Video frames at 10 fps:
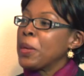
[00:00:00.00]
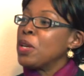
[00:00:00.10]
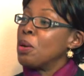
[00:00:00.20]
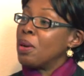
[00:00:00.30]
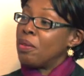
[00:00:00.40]

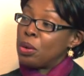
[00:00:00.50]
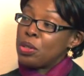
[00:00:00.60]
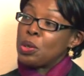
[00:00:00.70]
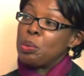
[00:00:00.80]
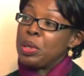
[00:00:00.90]
I've
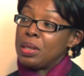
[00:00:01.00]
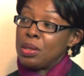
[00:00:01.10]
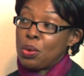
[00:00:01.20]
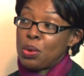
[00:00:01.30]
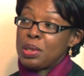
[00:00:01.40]
also been
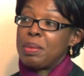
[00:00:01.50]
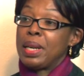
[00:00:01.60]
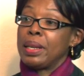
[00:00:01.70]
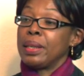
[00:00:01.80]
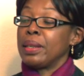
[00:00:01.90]
endorsed
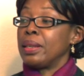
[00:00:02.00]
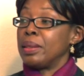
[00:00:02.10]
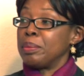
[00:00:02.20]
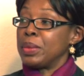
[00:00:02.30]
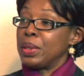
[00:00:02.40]
by
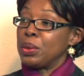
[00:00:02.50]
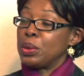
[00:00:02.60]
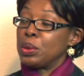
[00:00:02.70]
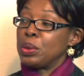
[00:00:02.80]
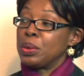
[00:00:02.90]

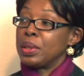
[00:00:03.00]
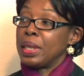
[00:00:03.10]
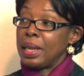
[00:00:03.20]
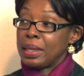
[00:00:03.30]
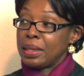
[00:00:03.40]
local
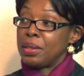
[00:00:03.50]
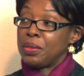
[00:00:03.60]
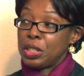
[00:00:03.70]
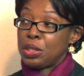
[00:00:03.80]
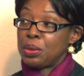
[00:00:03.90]
elected
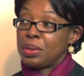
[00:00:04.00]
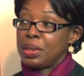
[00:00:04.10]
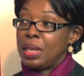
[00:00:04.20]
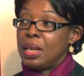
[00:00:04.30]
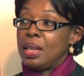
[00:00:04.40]

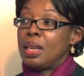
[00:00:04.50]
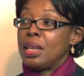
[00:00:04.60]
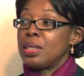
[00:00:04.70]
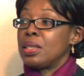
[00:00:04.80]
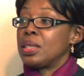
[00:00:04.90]
officials,
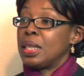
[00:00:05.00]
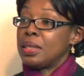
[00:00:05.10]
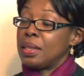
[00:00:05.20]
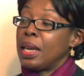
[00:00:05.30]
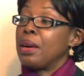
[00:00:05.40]
such
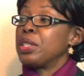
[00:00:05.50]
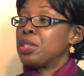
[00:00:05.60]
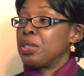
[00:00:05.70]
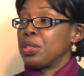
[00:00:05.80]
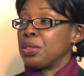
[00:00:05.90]
as the county
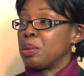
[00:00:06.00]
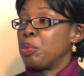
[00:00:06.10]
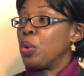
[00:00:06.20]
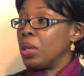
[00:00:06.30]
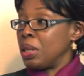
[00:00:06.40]
treasurer,
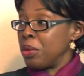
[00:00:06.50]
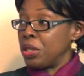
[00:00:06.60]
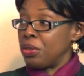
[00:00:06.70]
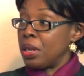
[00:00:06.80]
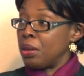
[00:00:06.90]
Pauline
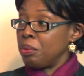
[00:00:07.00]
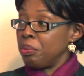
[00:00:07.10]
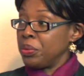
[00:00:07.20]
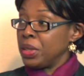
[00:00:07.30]
Medrano.